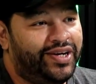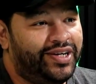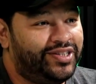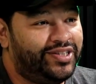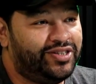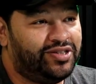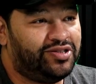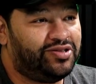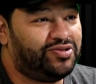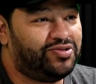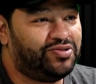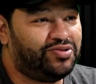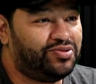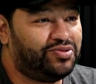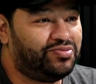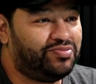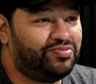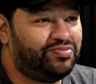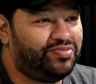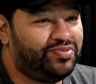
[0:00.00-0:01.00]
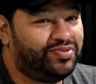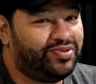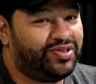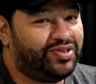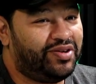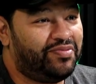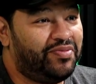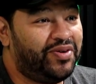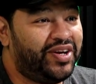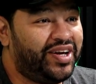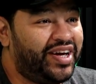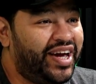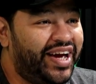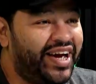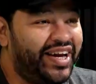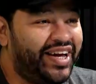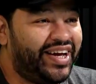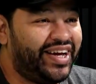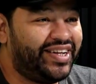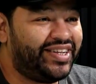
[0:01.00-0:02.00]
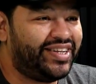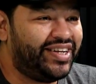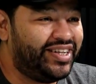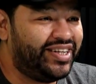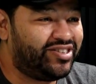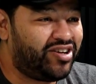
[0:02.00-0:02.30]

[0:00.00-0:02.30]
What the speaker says: just through communicating and